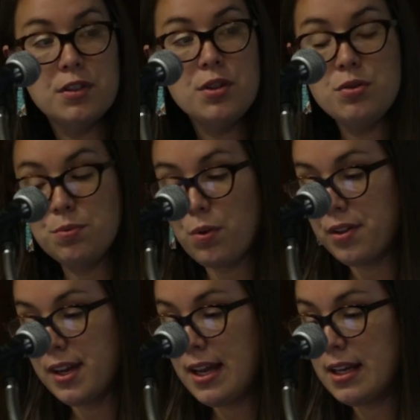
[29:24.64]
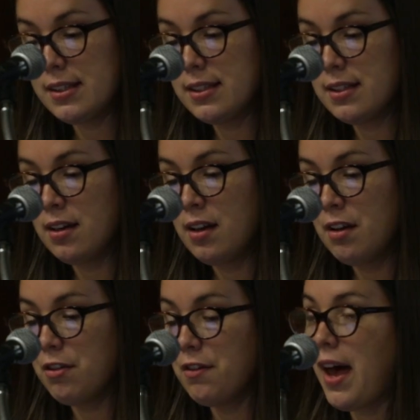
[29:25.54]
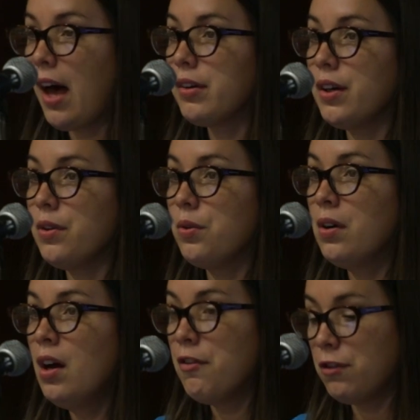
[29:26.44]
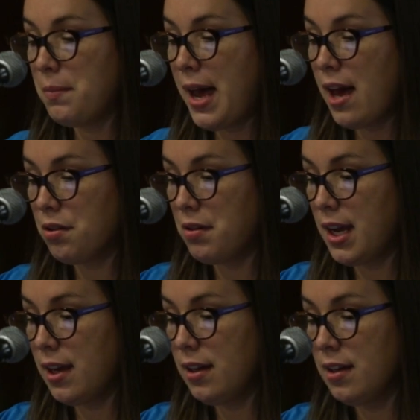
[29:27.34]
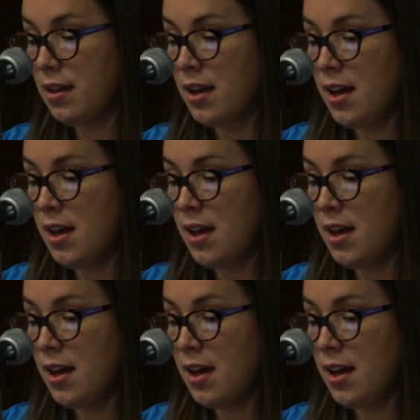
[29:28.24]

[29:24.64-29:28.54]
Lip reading: for newsworthiness, for value, for mattering.